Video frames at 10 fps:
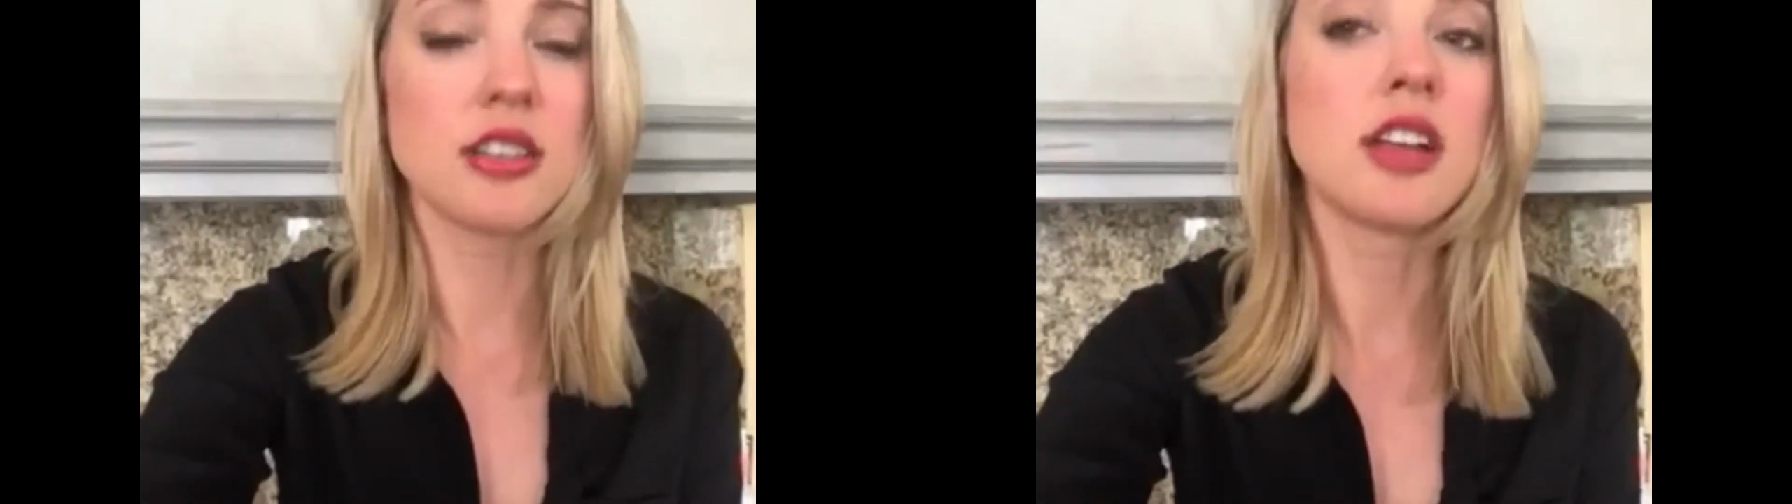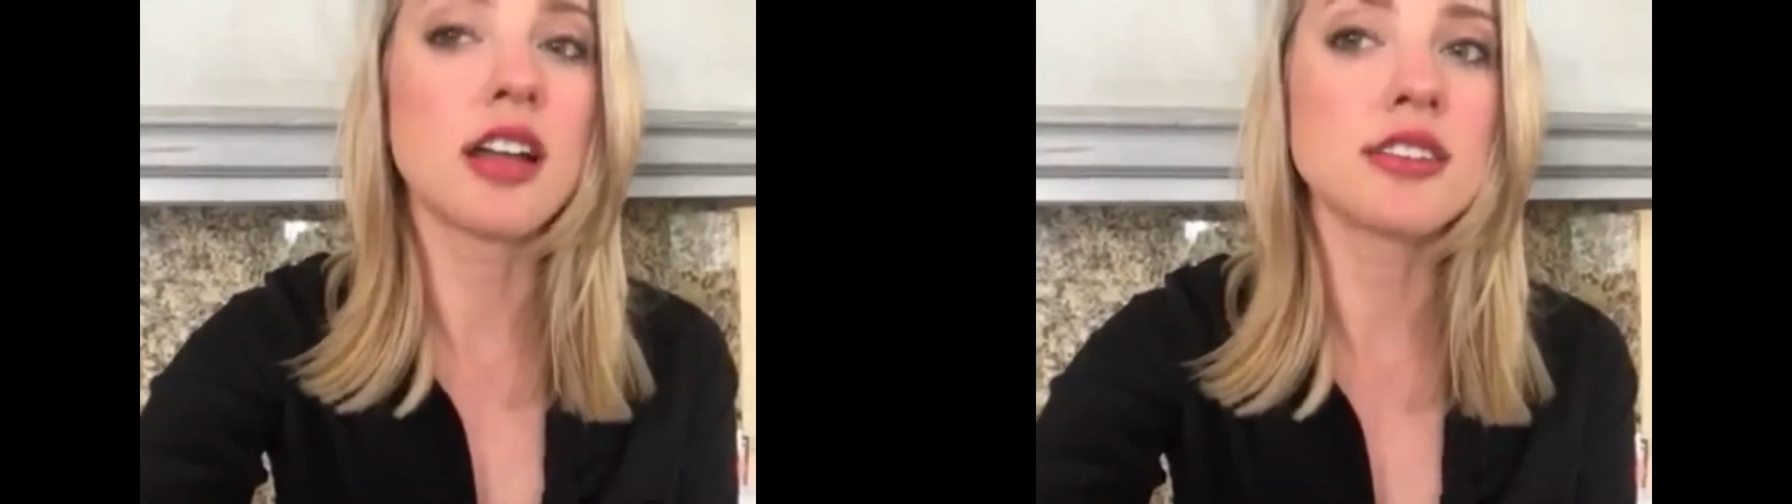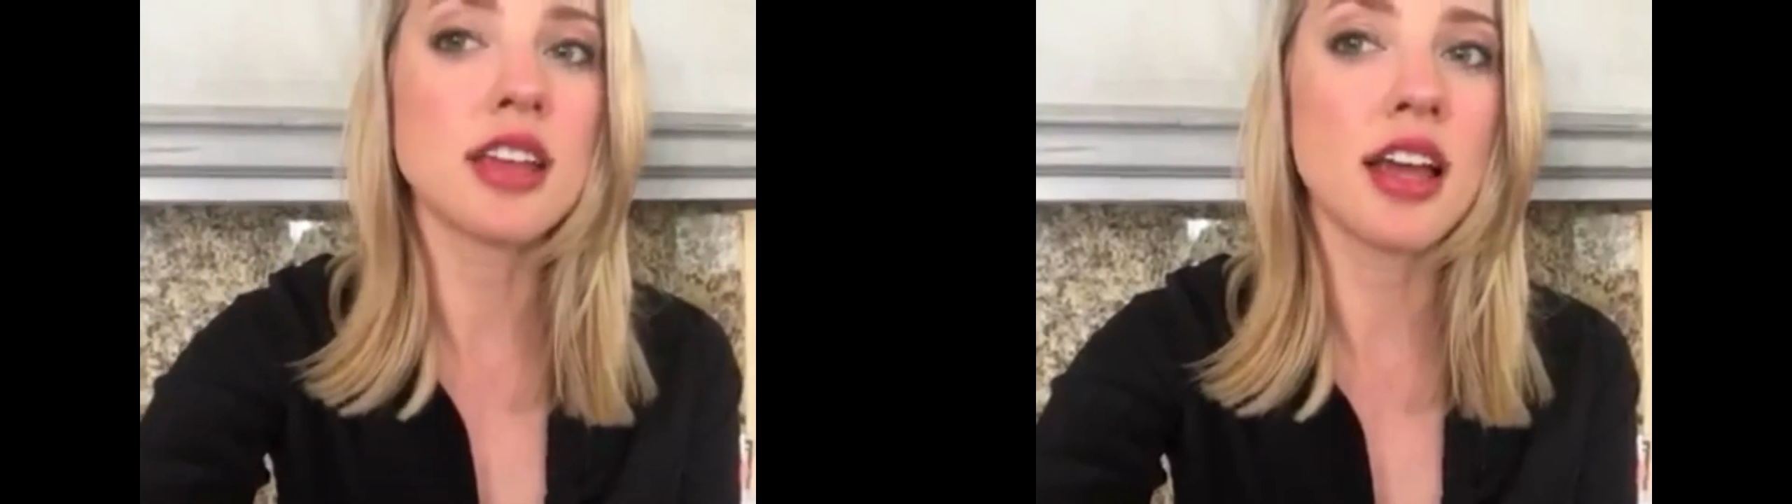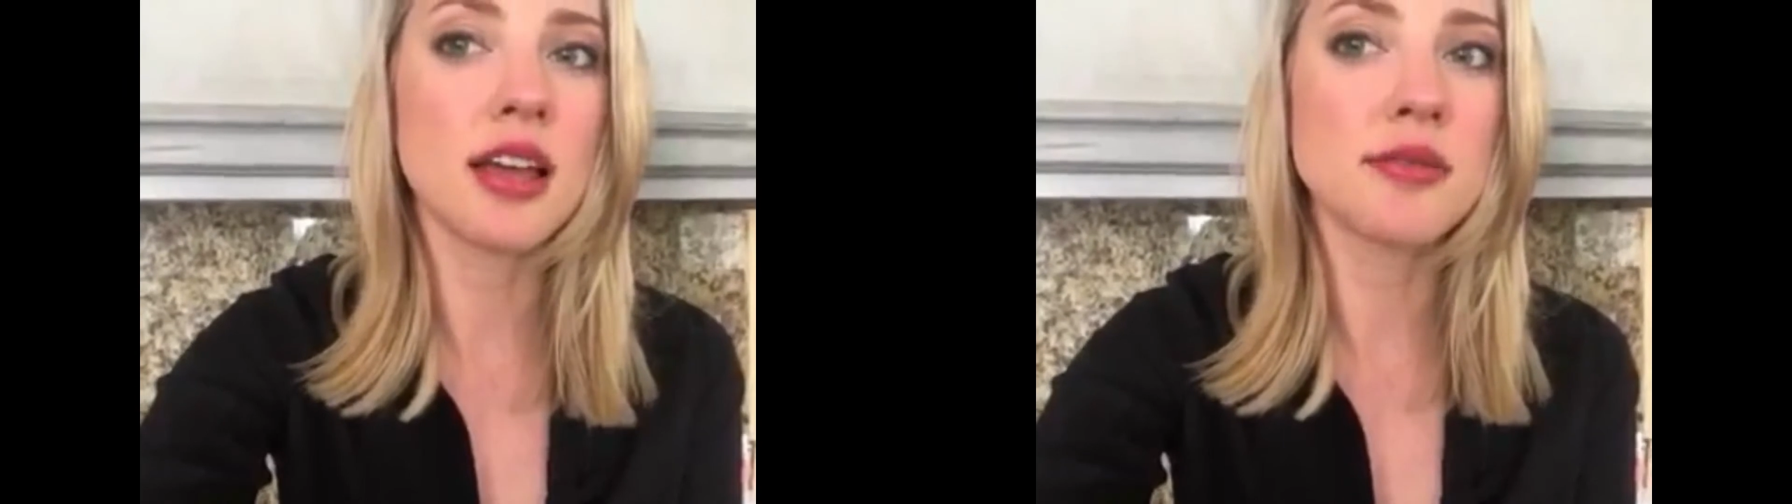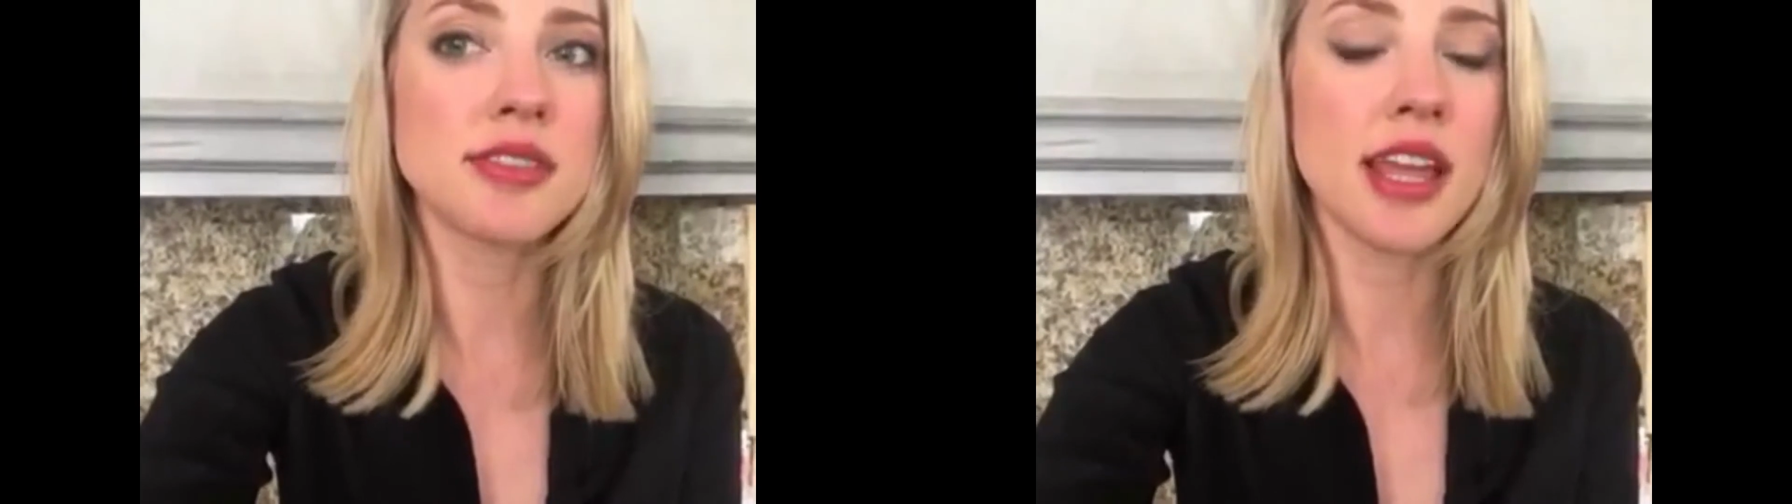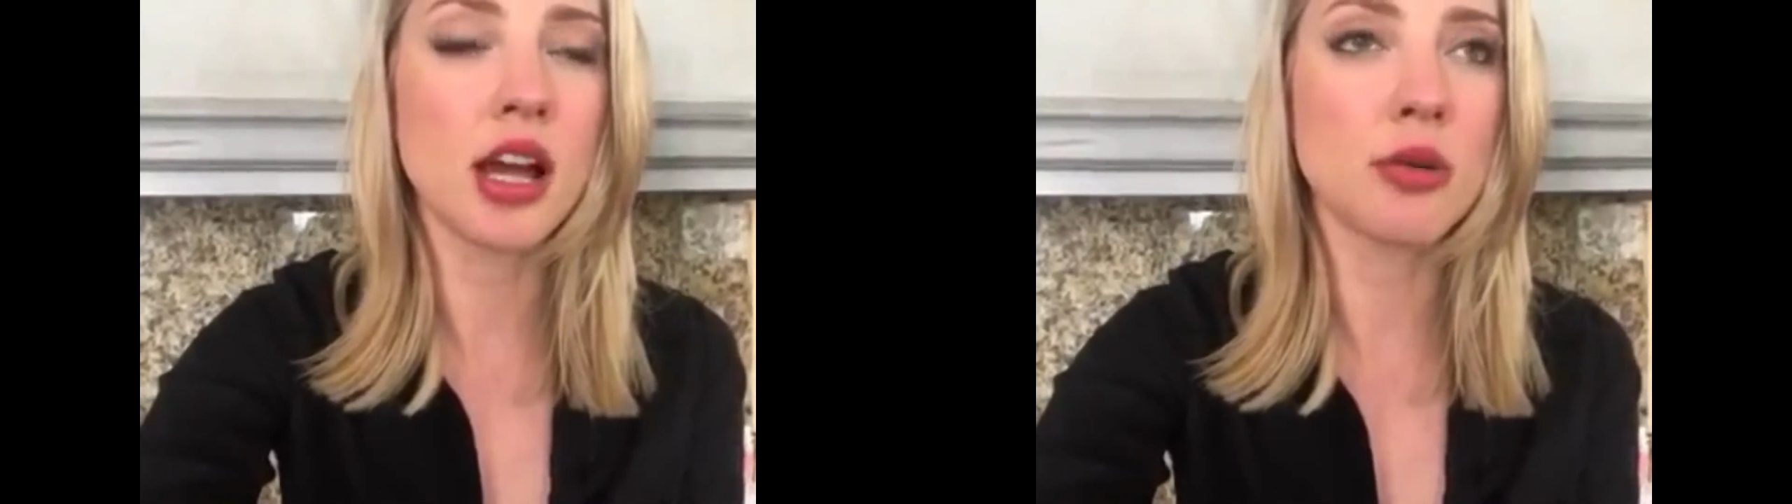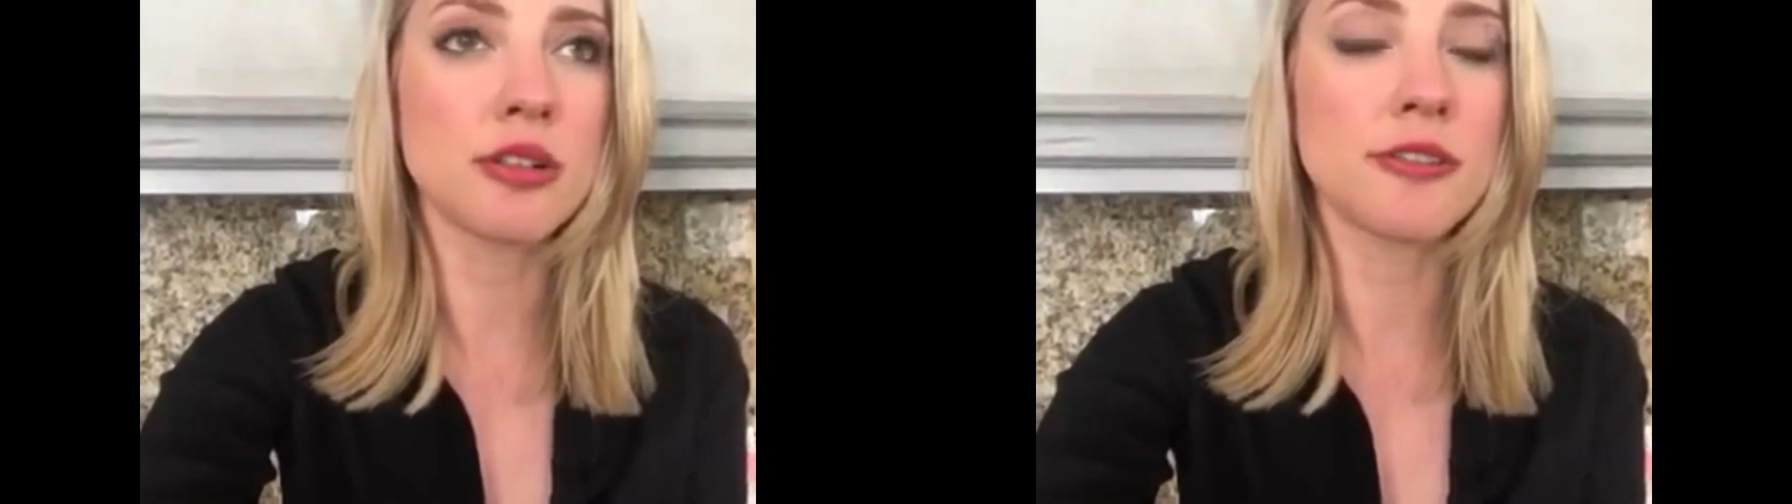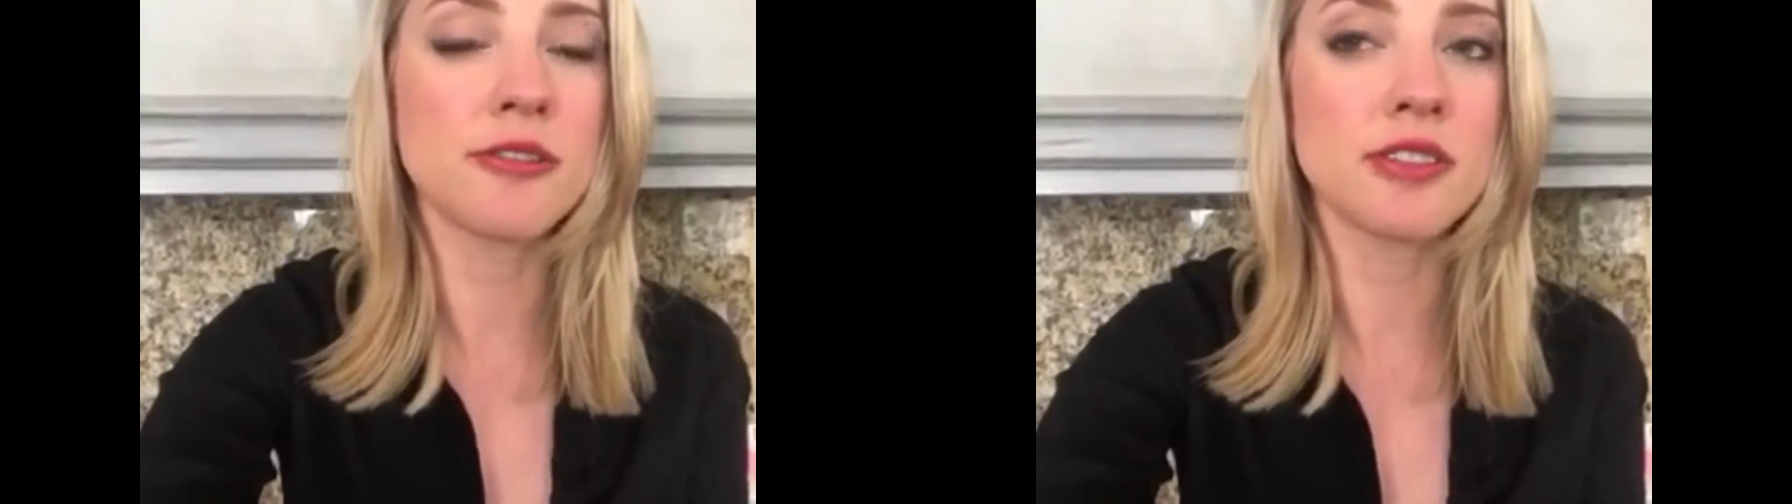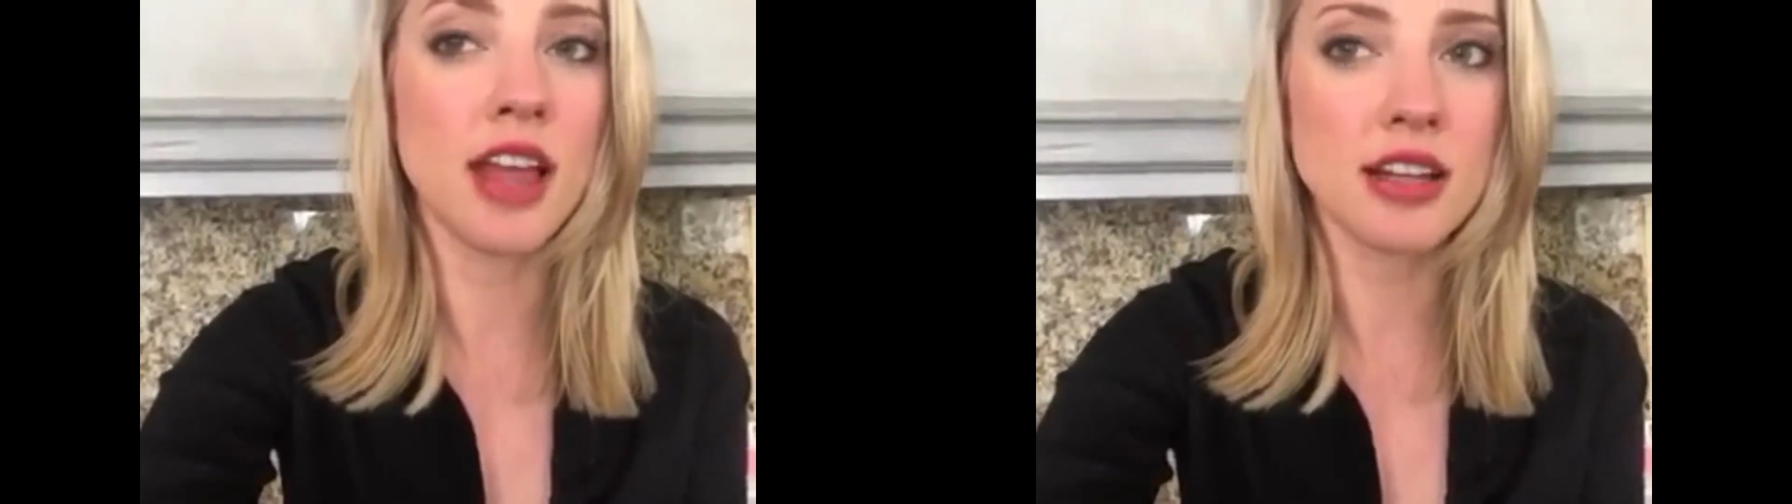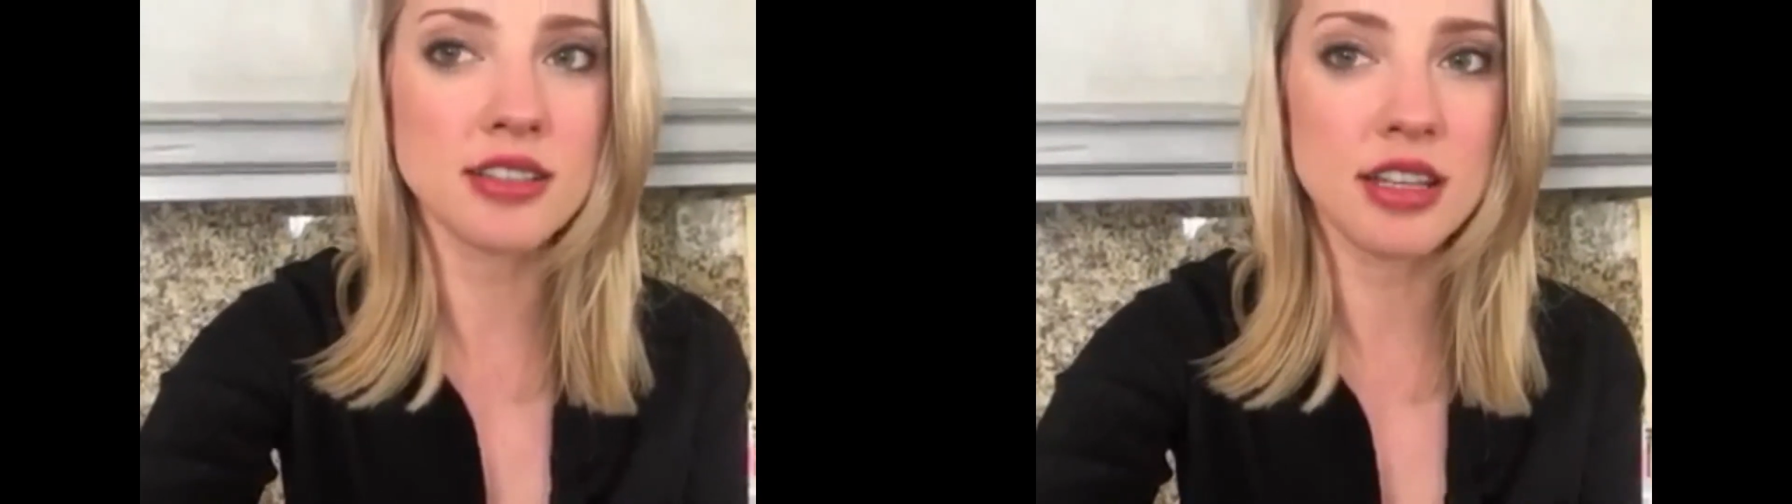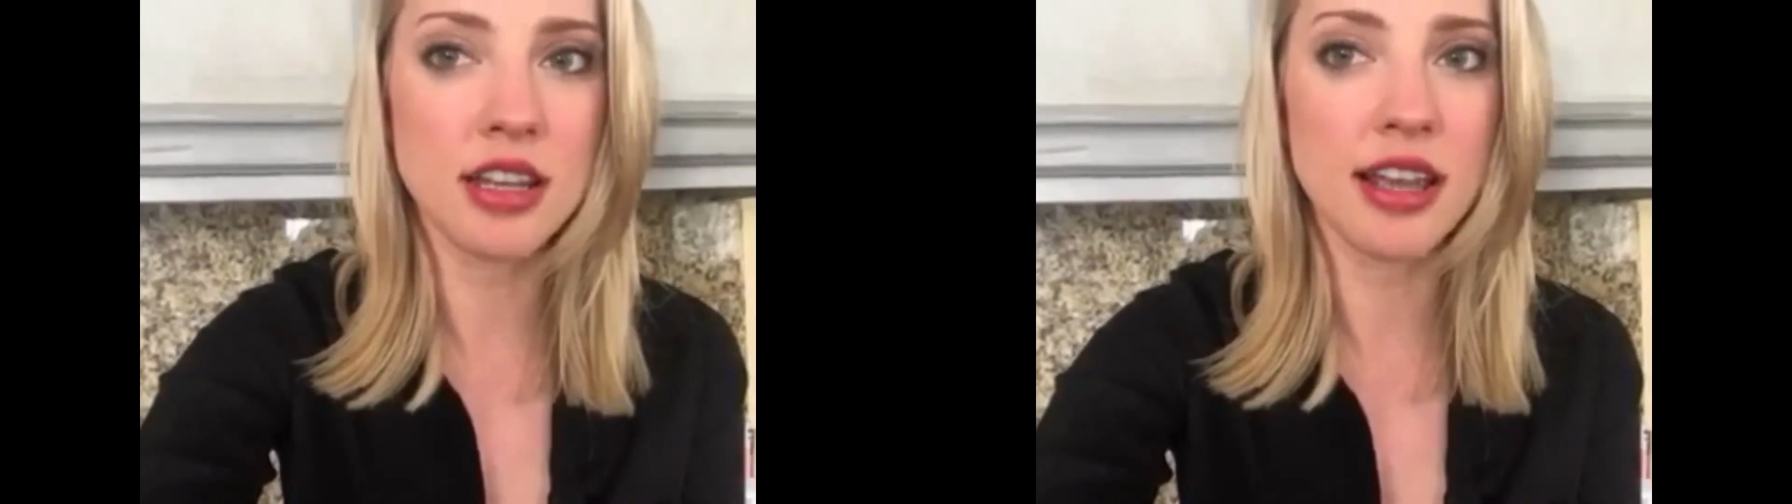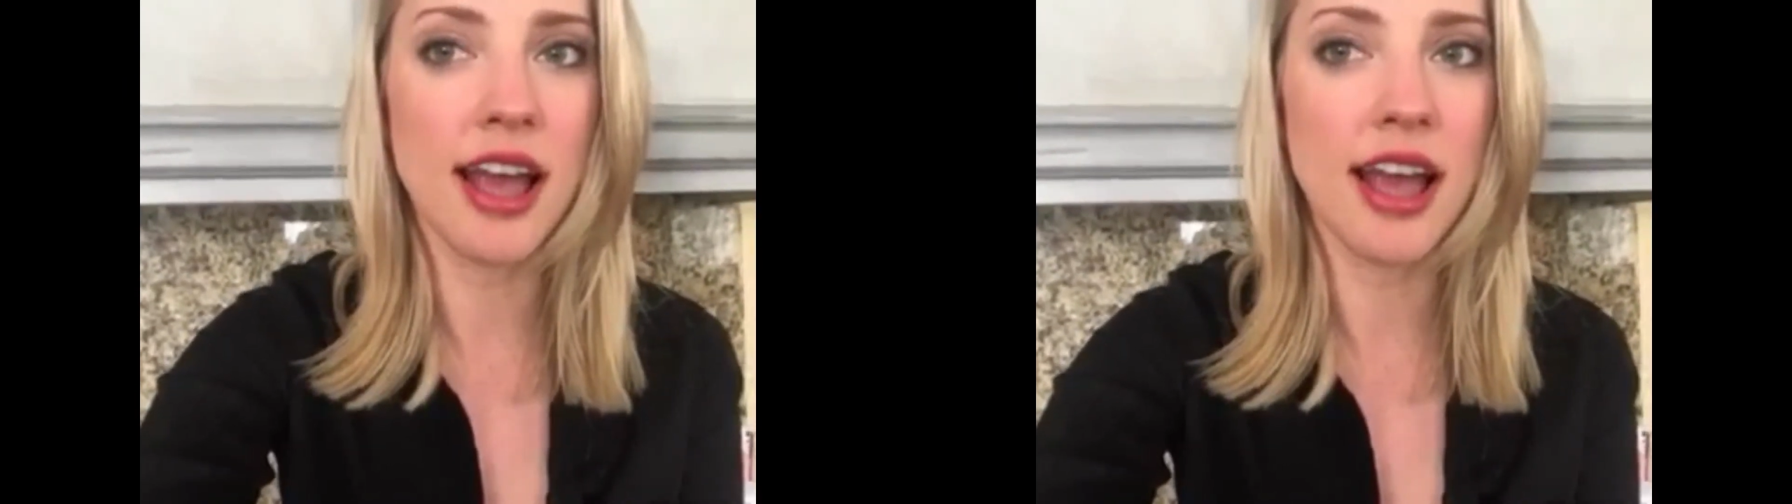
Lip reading: A lot of times they are reflecting